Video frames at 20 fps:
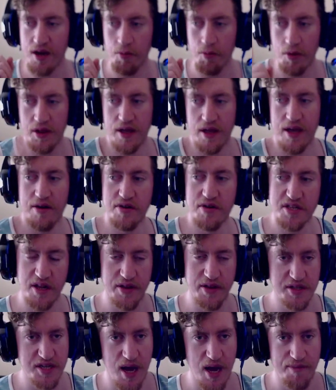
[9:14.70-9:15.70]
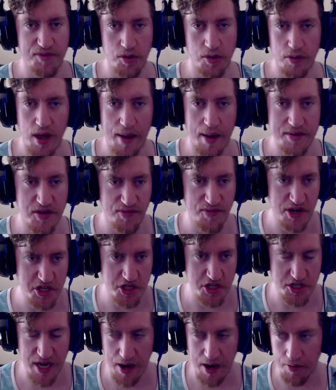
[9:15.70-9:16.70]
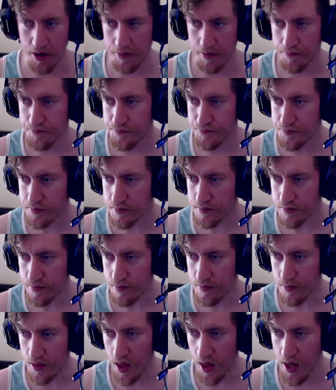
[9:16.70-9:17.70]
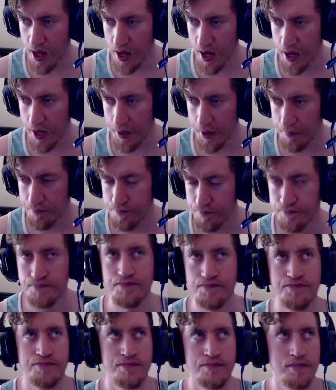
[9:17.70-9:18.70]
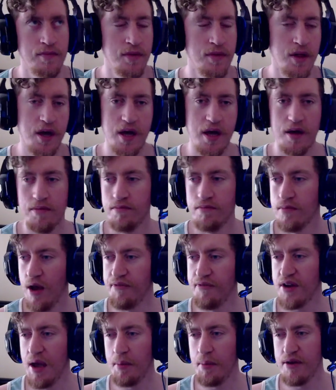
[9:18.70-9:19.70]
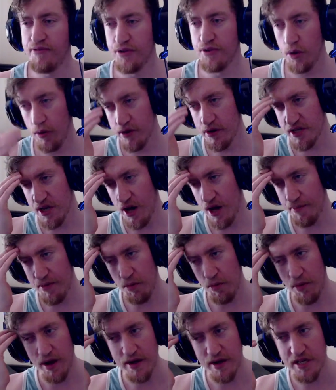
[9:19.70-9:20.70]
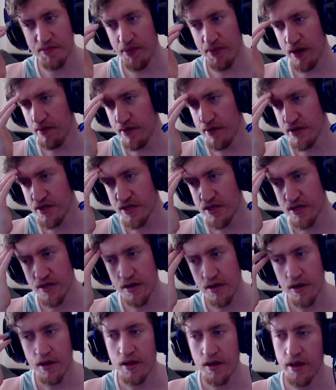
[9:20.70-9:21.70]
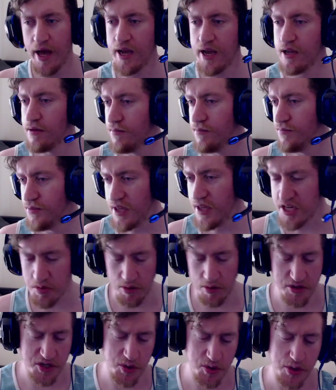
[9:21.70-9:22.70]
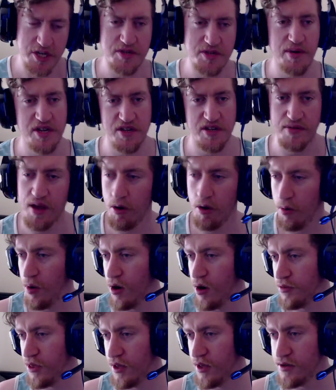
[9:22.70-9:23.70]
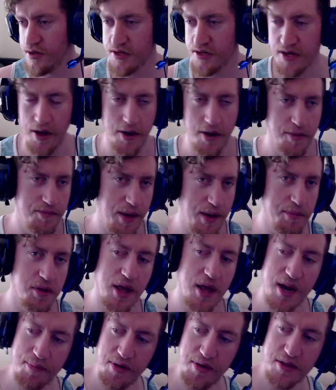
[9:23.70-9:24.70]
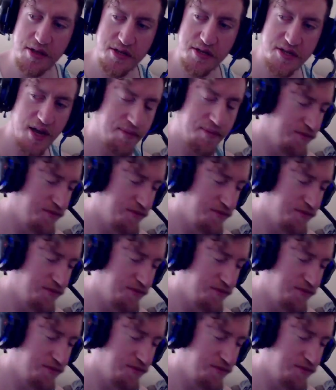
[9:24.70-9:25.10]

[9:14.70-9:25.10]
really, it was on the top floor of the observation tower. Um, I forget how many floors up it was, but it was like, these weren't too expensive. They were worth it. So I'm glad I picked these up